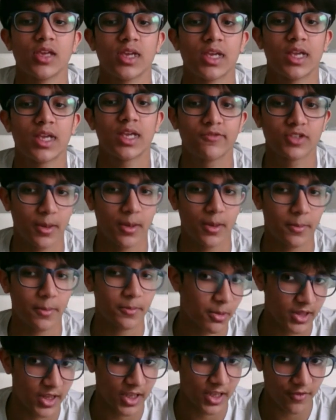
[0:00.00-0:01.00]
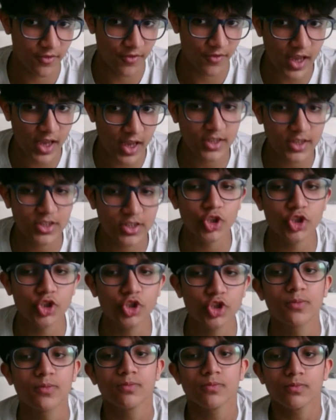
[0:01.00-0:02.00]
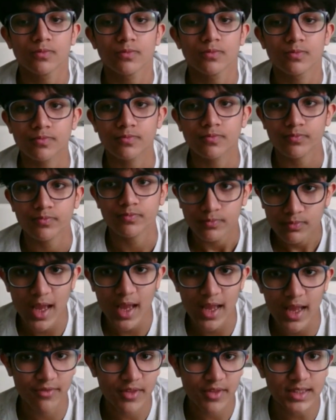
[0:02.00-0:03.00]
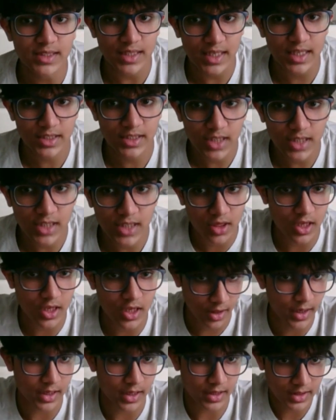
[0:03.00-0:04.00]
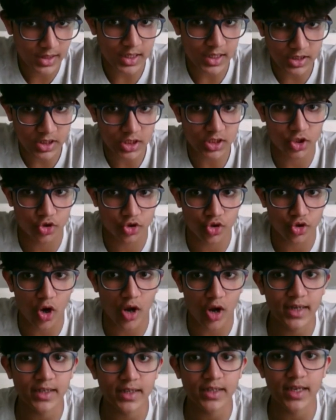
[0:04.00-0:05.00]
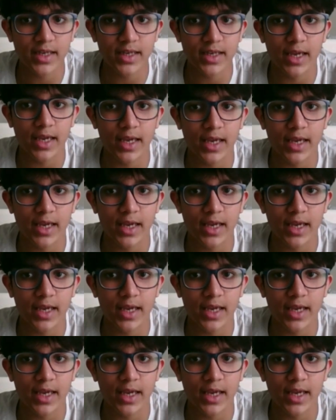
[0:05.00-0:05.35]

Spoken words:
gives up some of the advantage. And this is a drawn endgame.